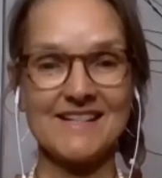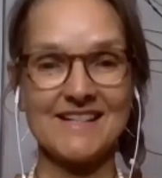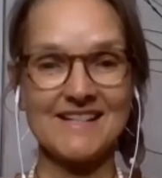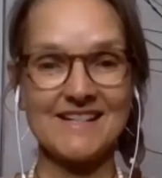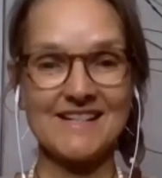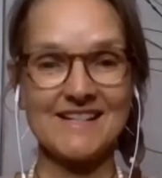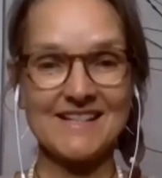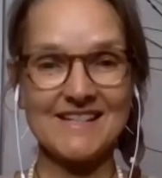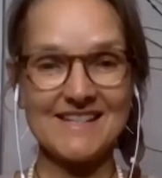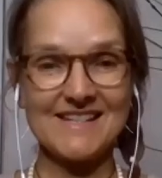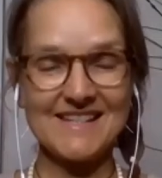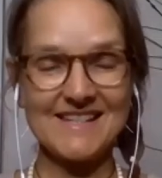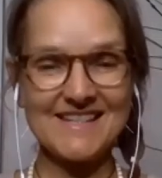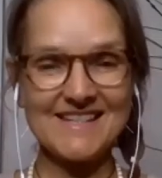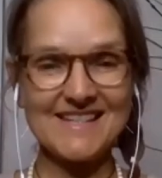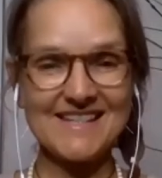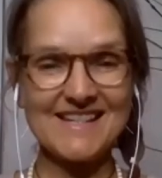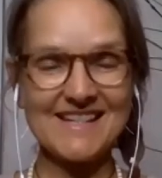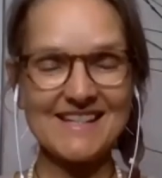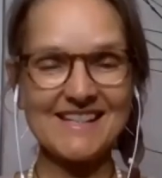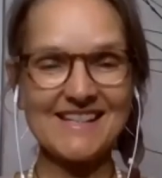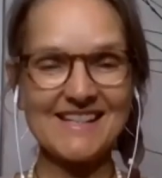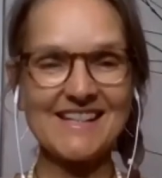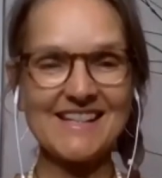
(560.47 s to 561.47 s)

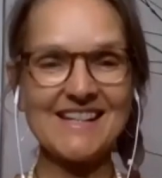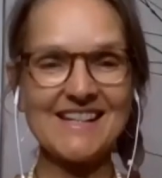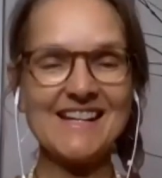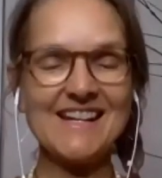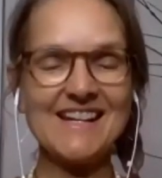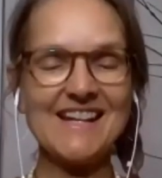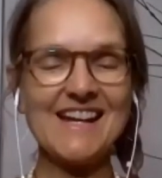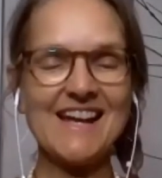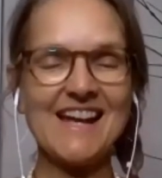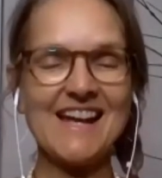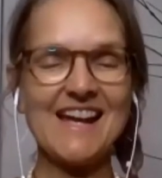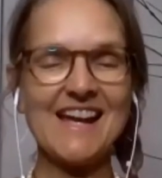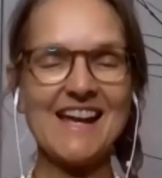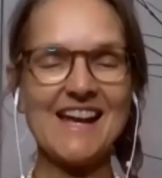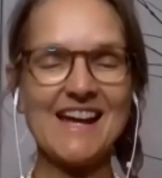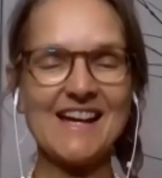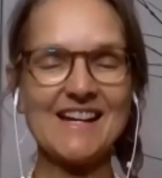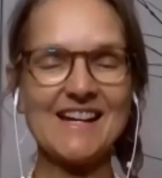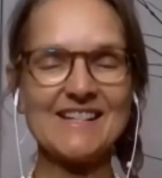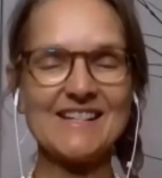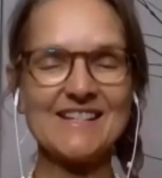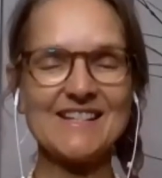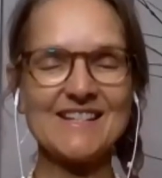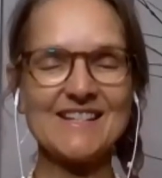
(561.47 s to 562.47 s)
consistently
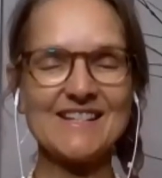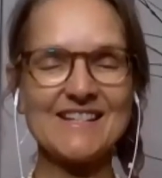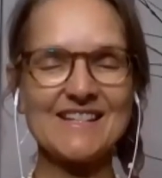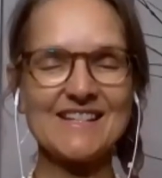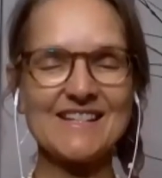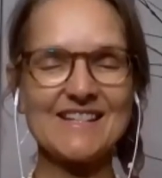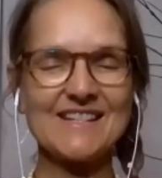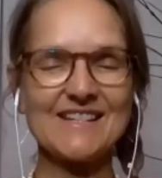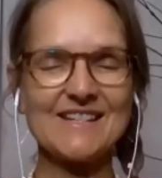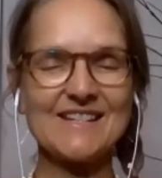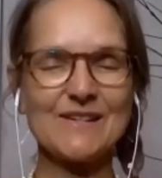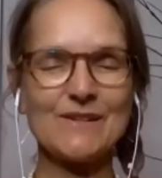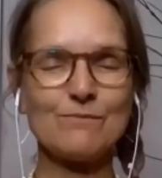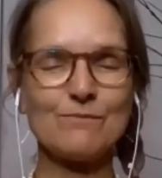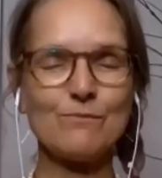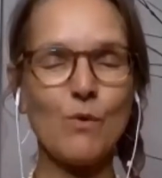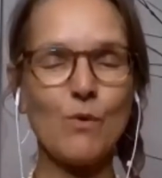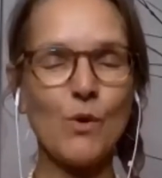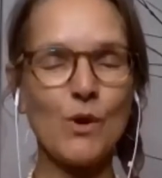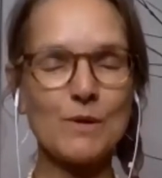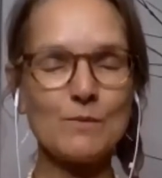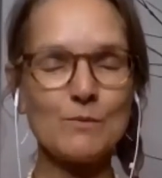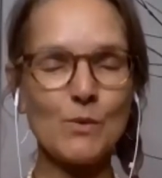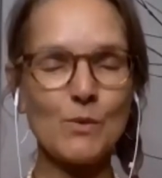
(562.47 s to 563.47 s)
and
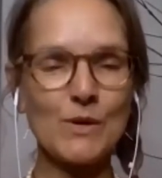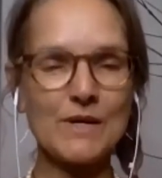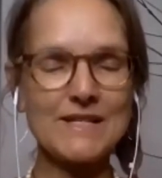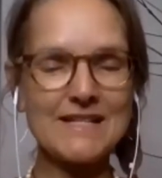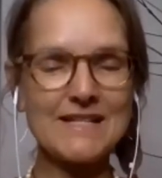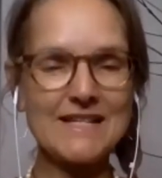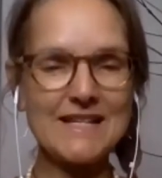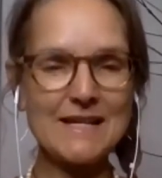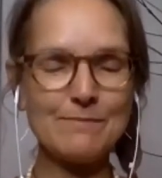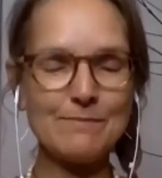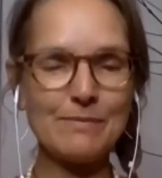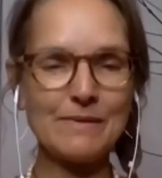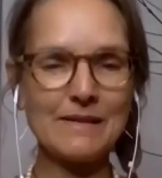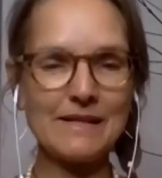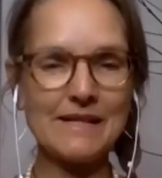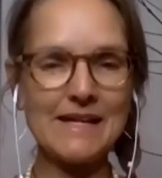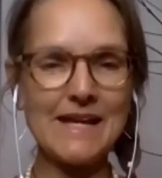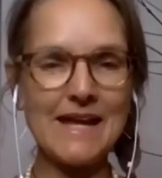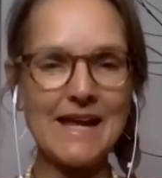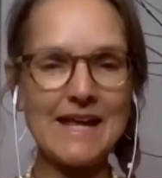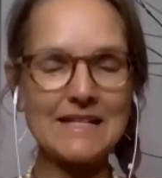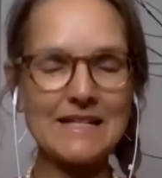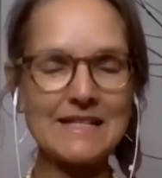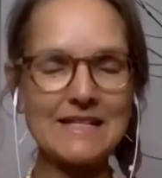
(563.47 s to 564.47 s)
more deeply,
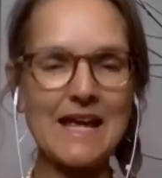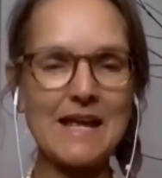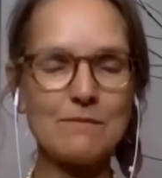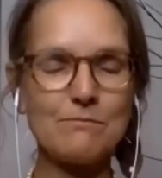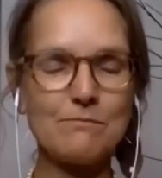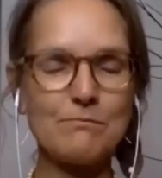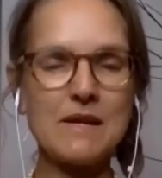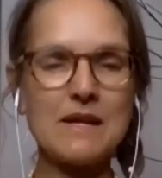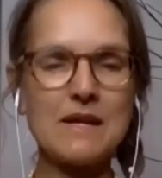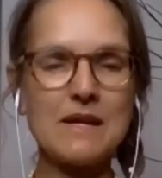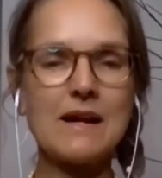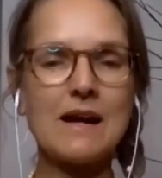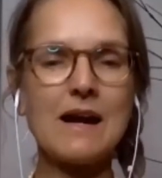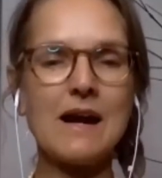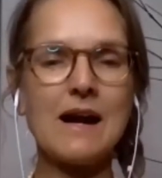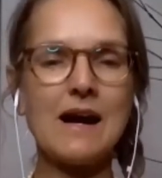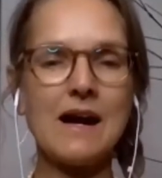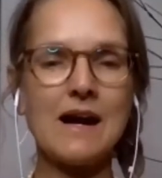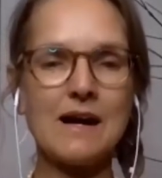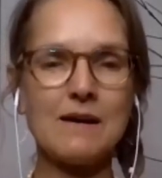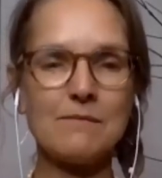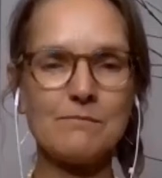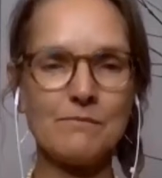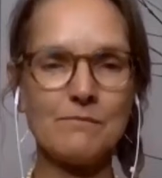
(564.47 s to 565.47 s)
it can
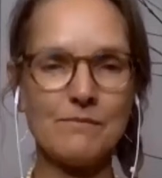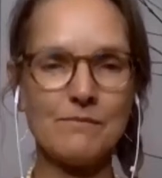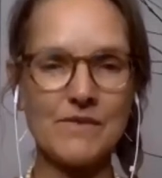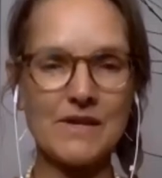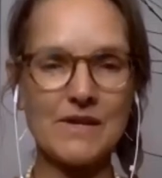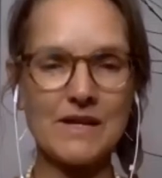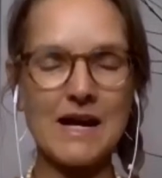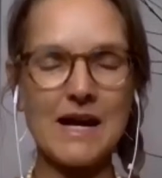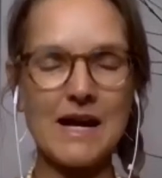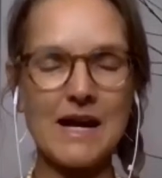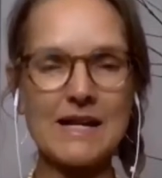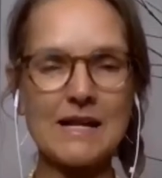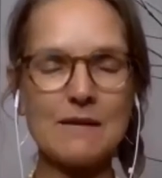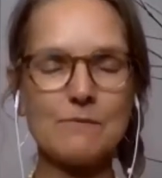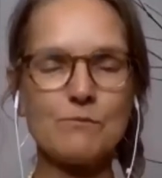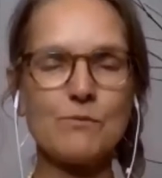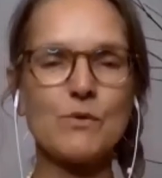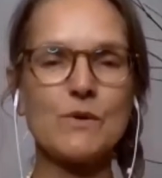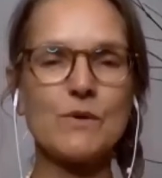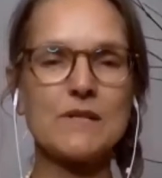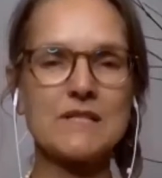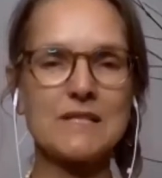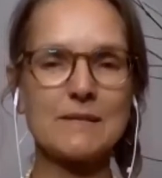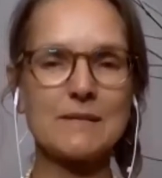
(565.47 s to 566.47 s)
become the guiding
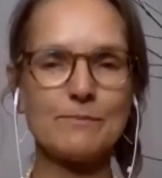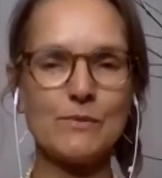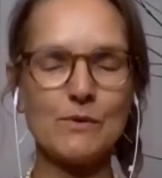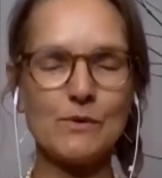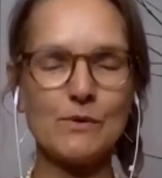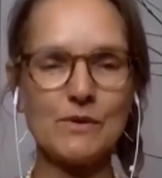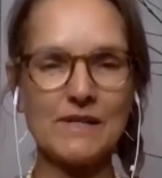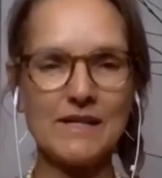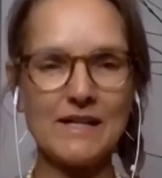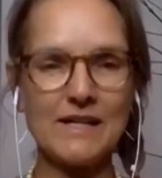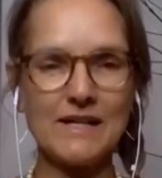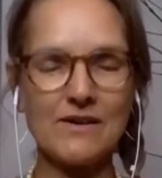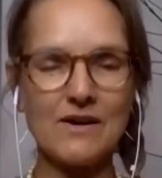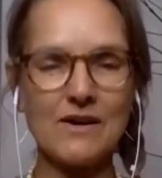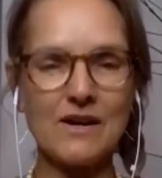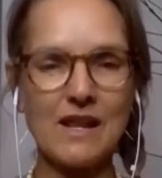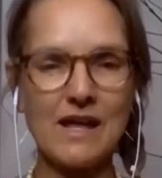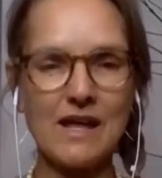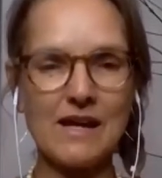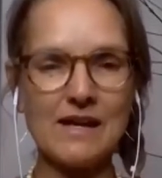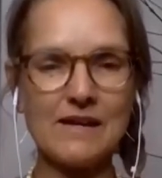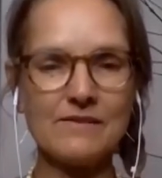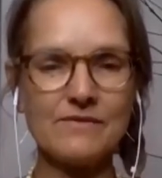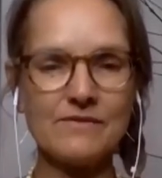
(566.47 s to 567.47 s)
principle in our
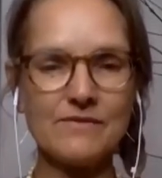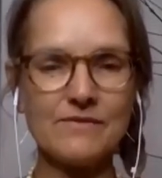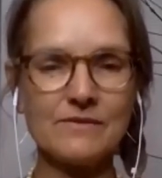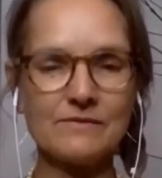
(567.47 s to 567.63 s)
life.